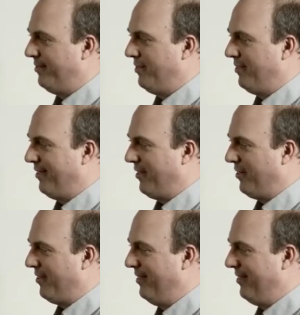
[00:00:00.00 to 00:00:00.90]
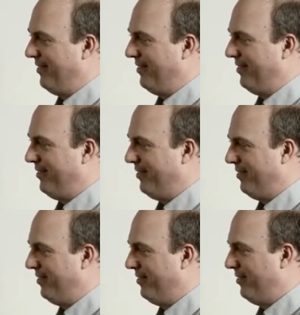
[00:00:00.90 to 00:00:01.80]

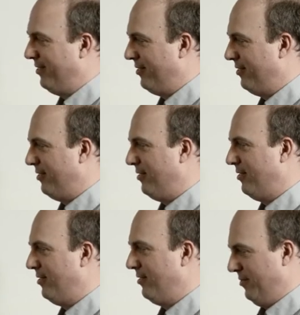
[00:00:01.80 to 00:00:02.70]
(not speaking)